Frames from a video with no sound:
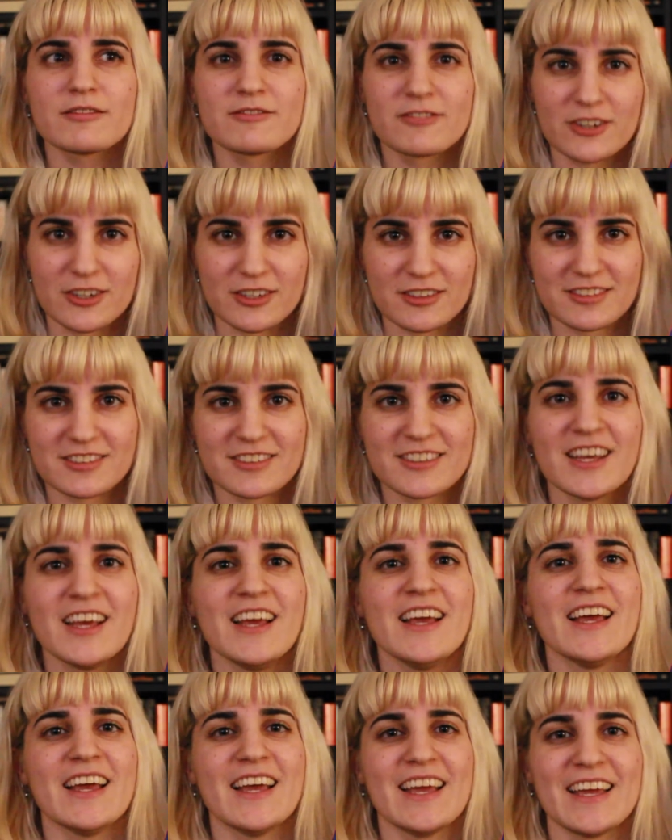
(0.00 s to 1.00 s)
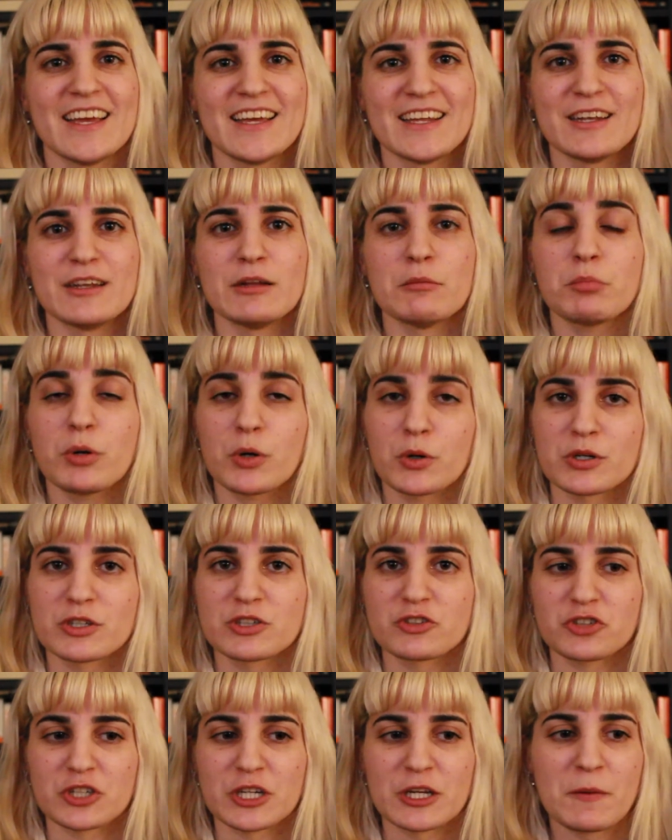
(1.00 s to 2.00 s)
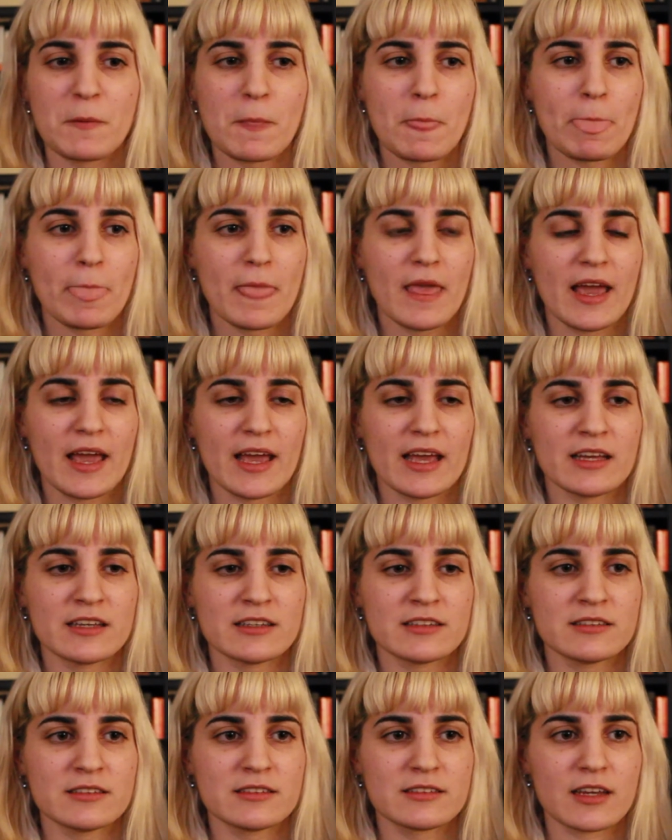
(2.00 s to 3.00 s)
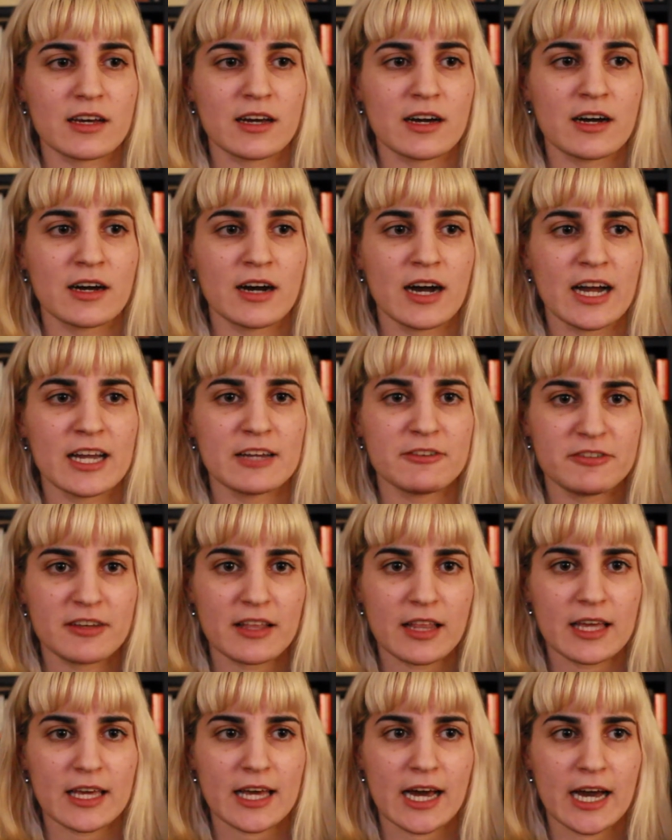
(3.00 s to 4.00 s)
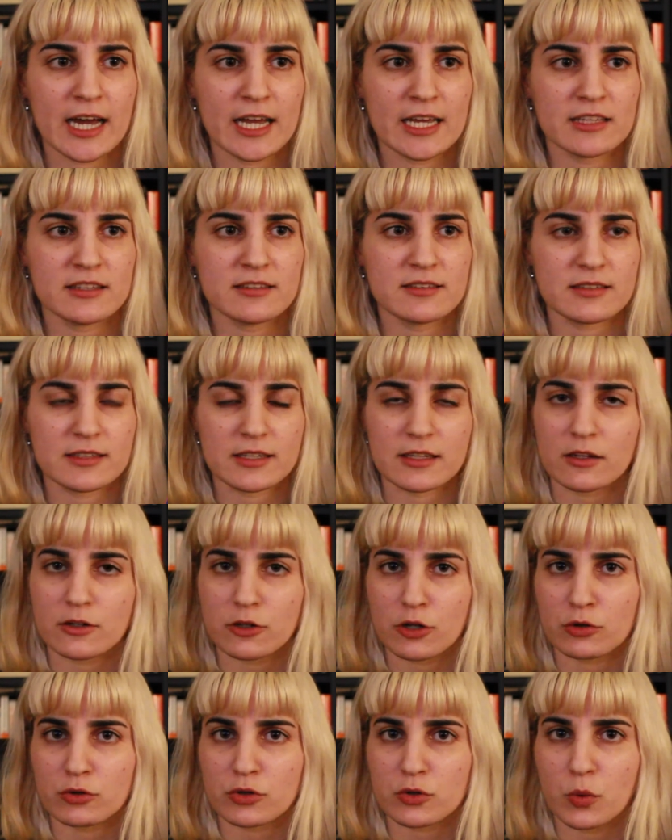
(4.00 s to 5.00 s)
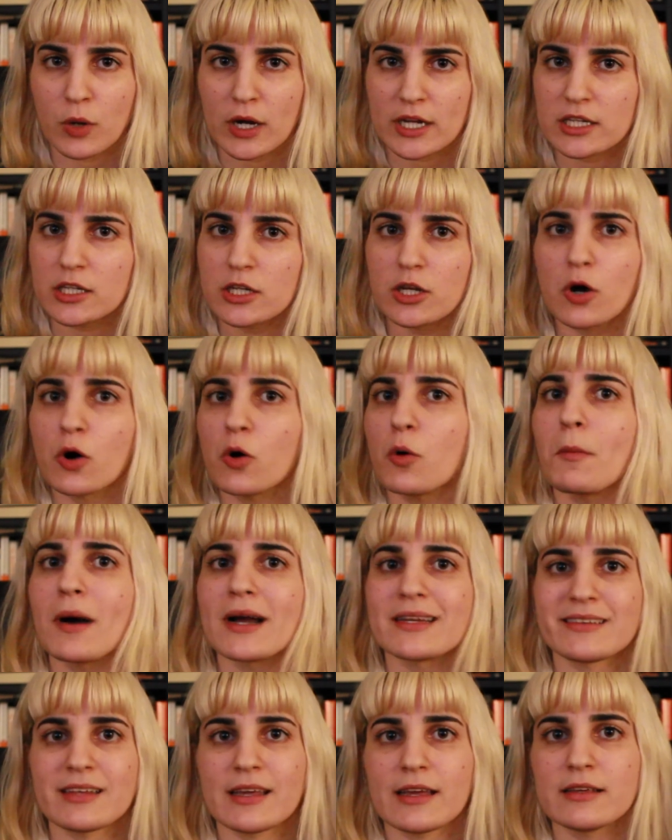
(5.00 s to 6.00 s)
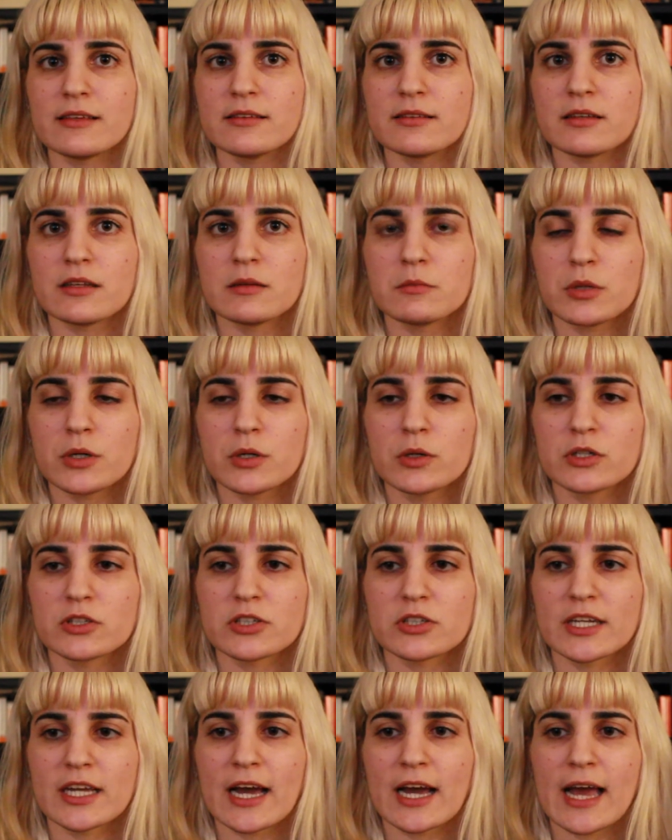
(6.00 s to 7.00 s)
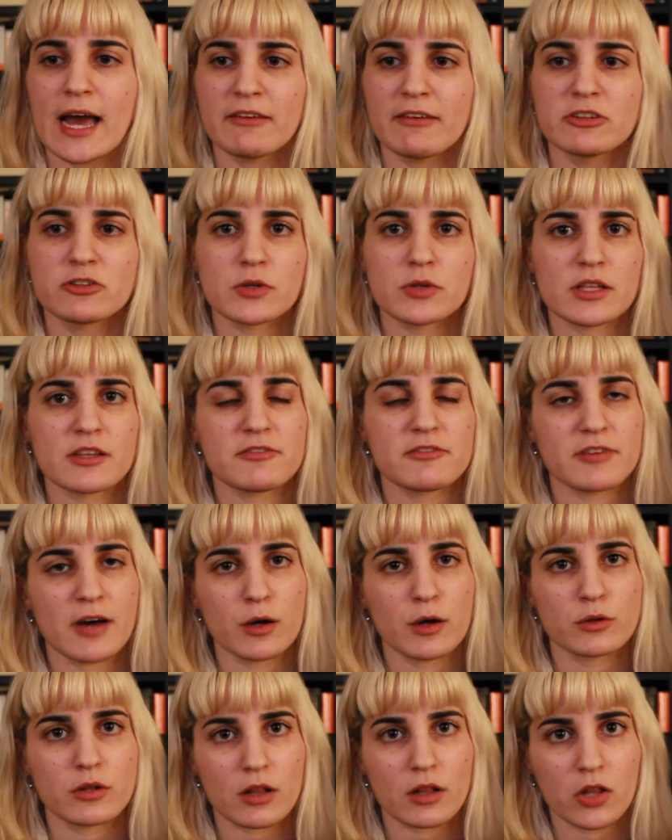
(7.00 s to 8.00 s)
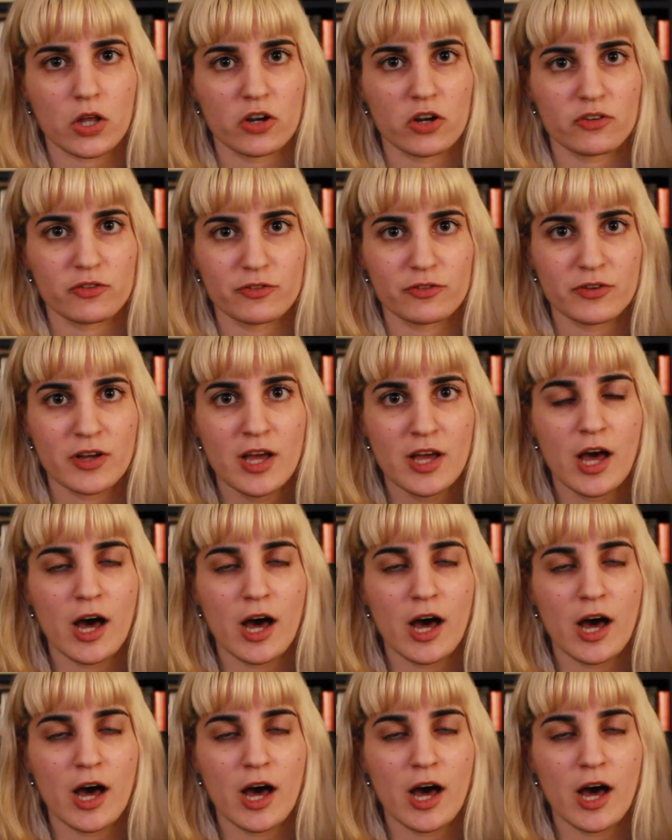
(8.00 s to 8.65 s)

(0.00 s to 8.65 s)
versed in poetry. And I feel like I still don't quite know my taste in poetry. I haven't really found a lot of